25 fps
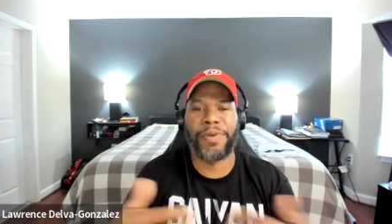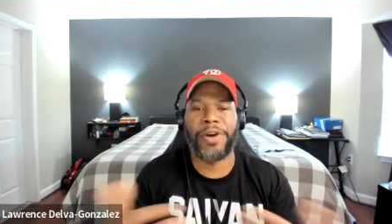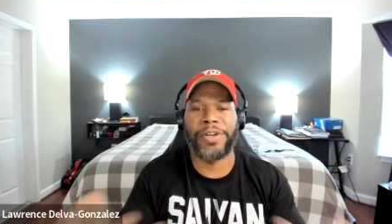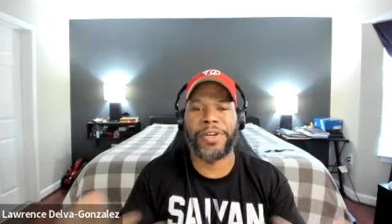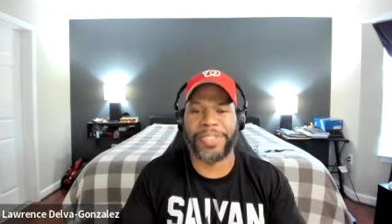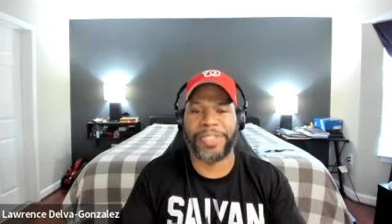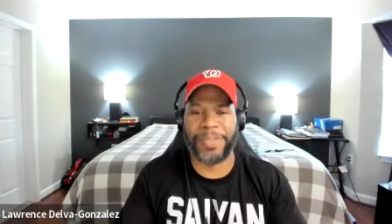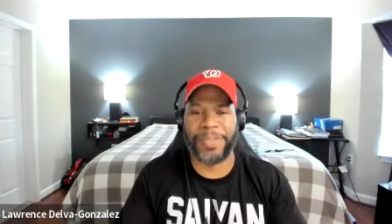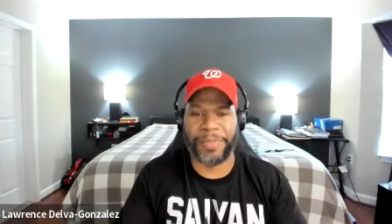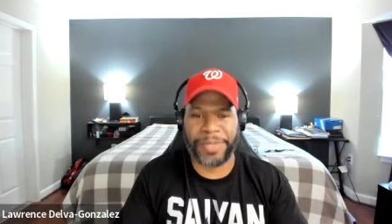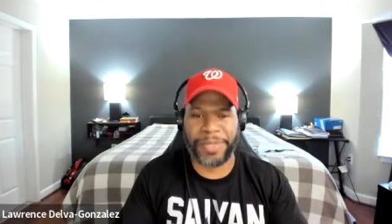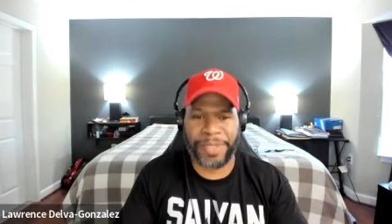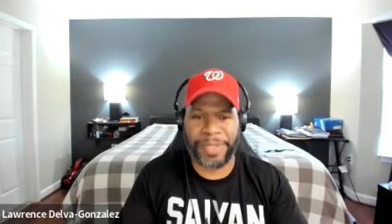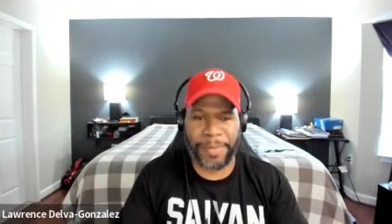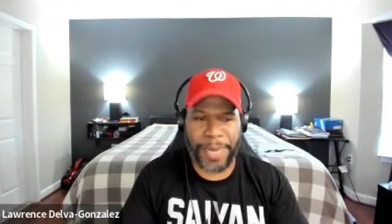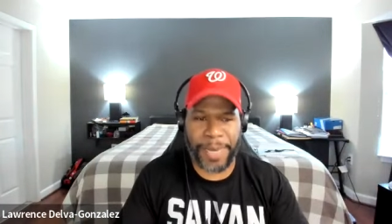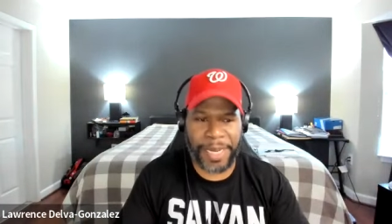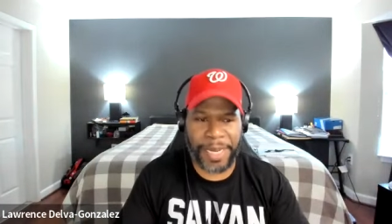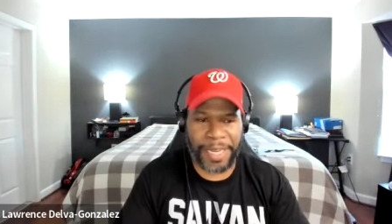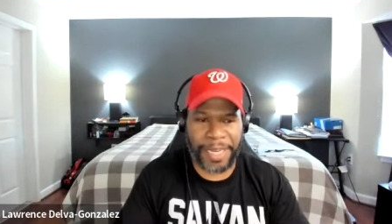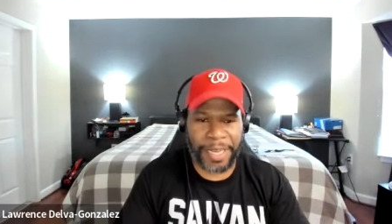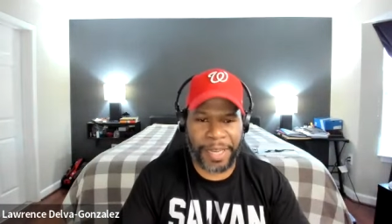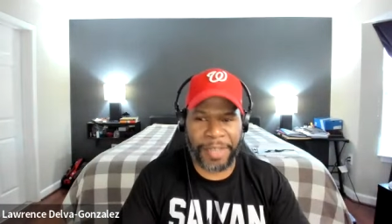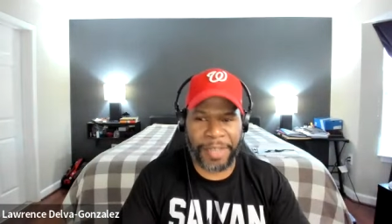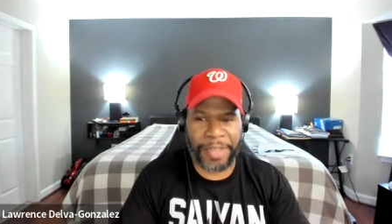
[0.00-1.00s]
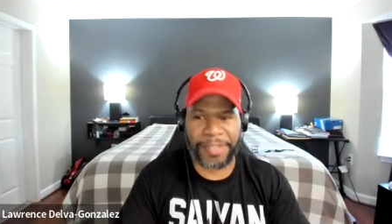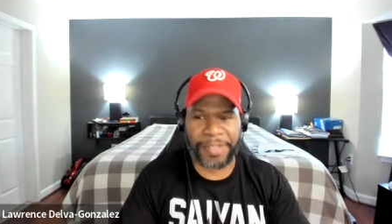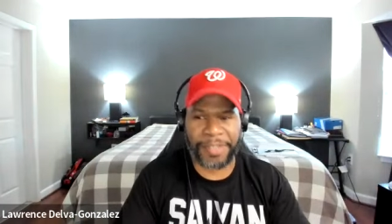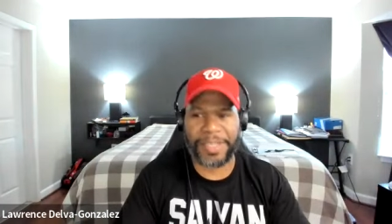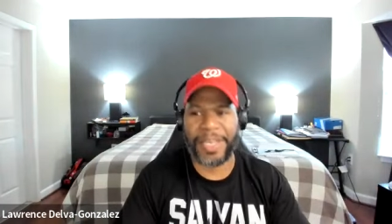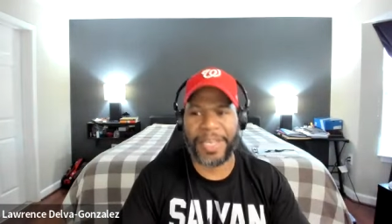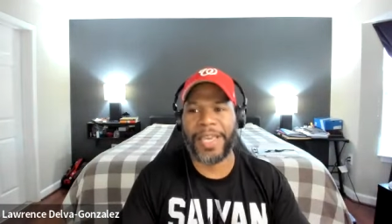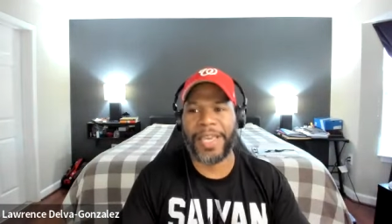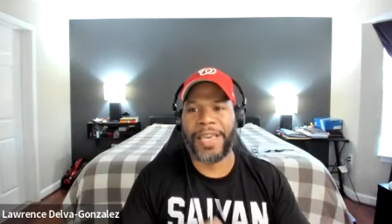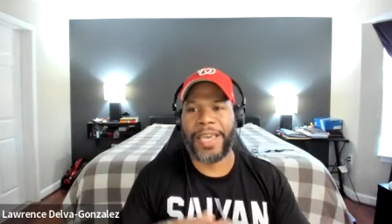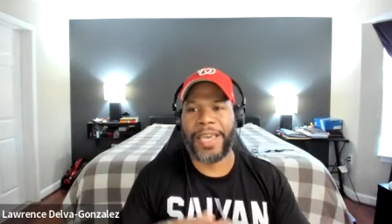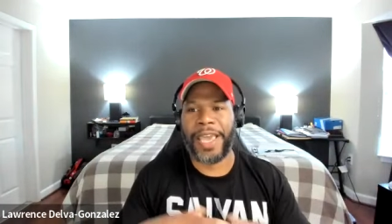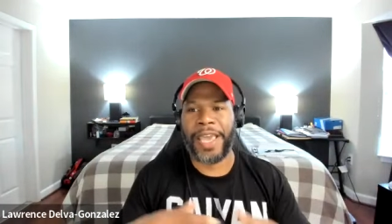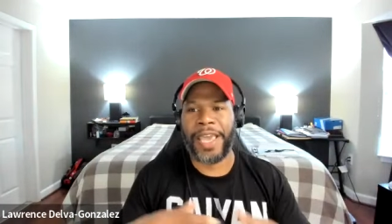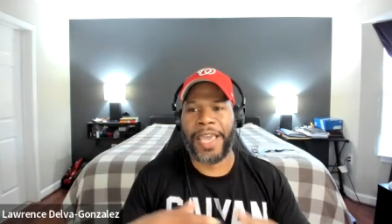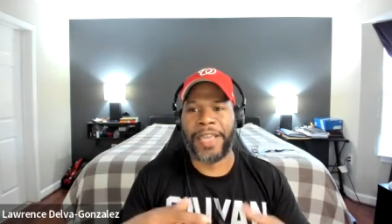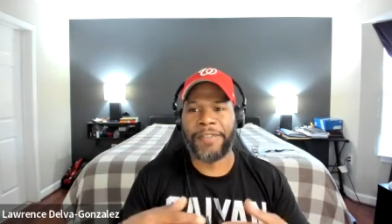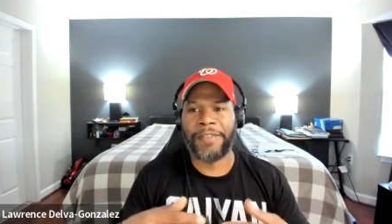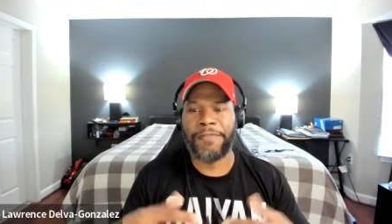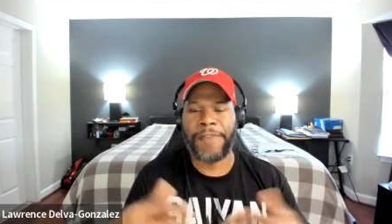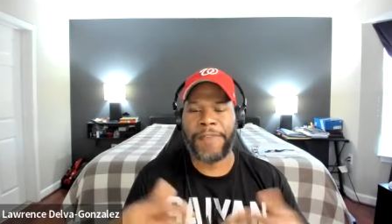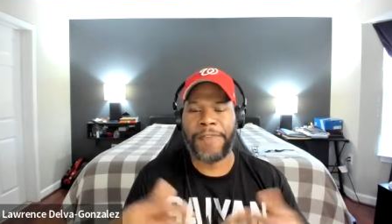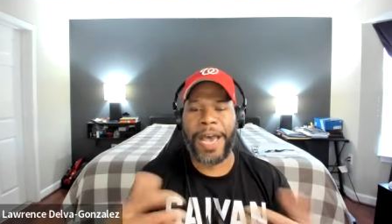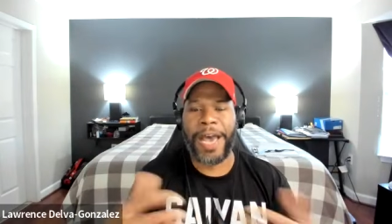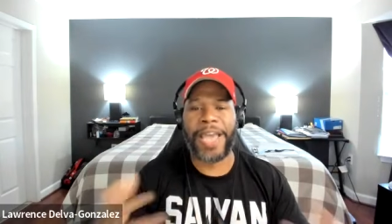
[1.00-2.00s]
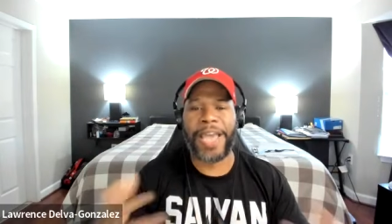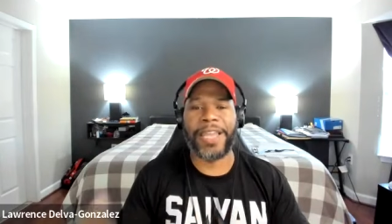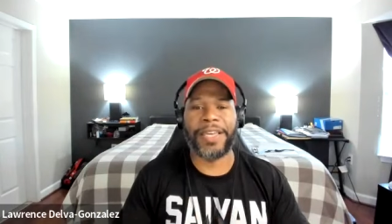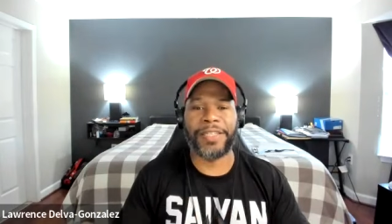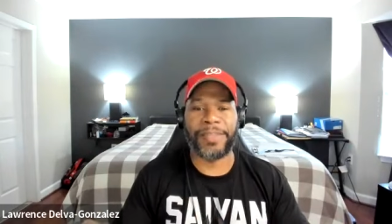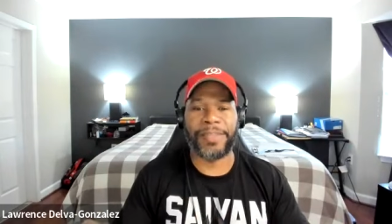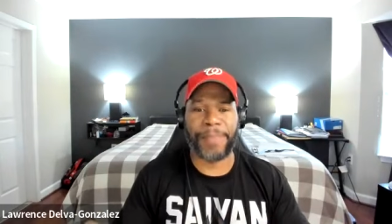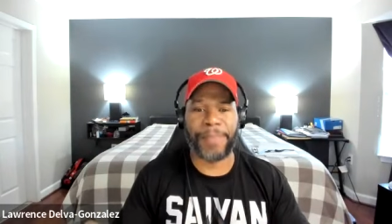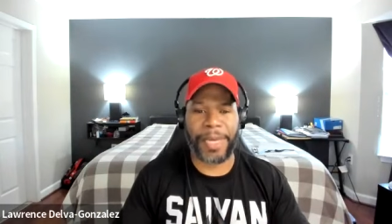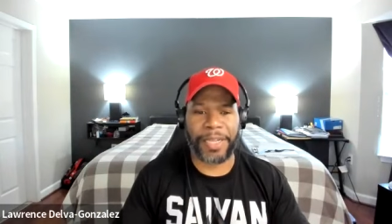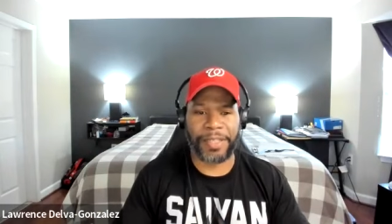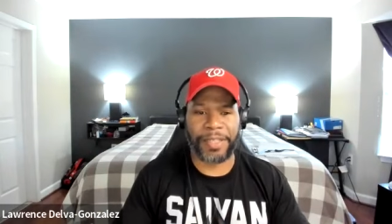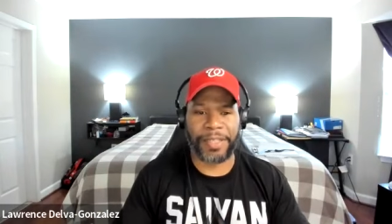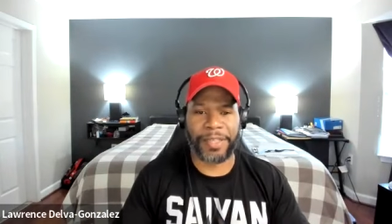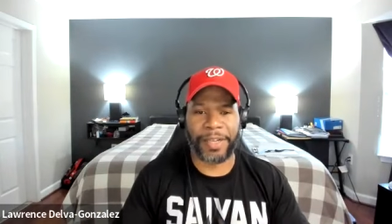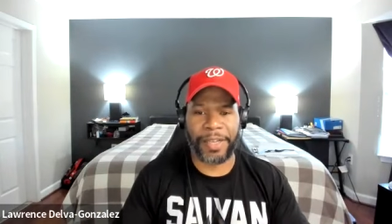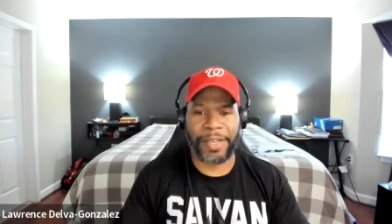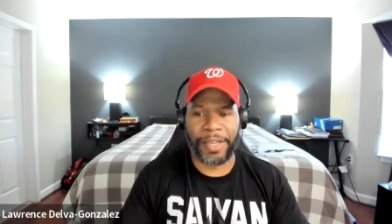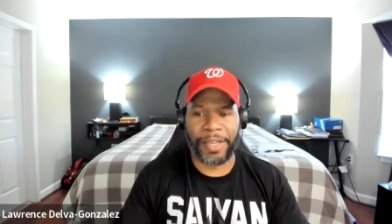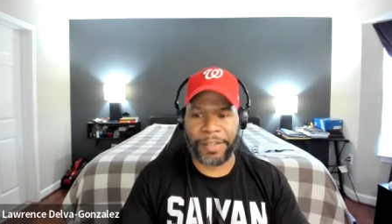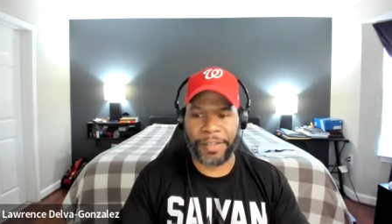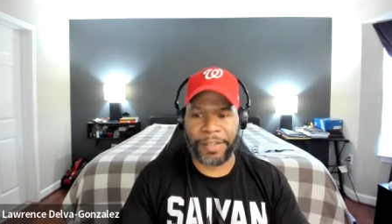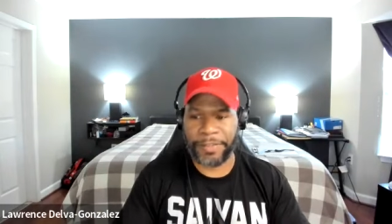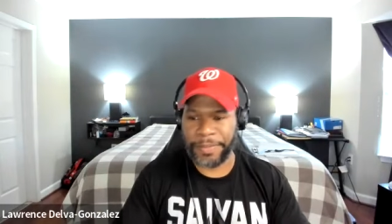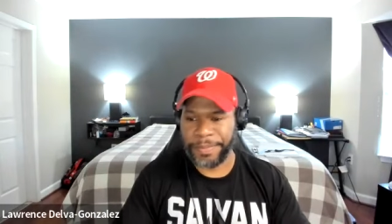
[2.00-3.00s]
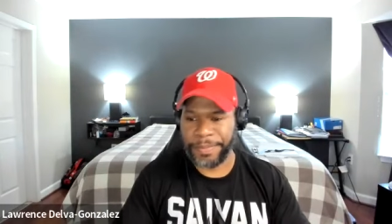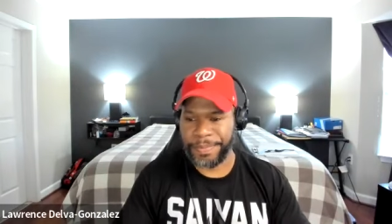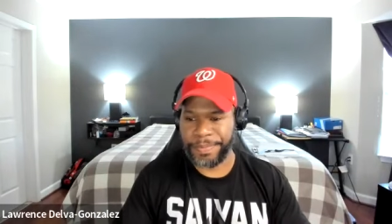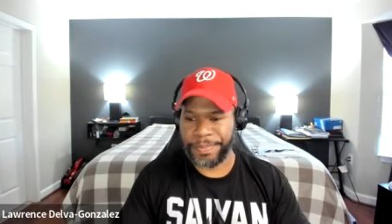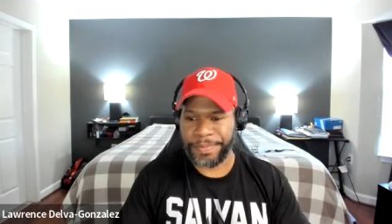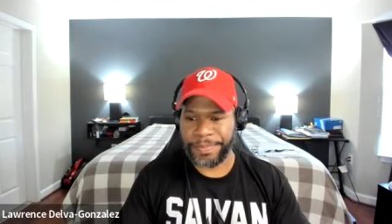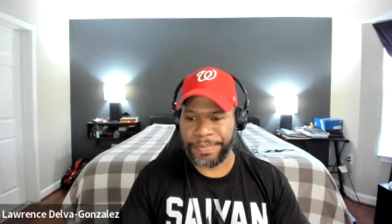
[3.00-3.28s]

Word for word: partnership with somebody else. And finding somebody to love,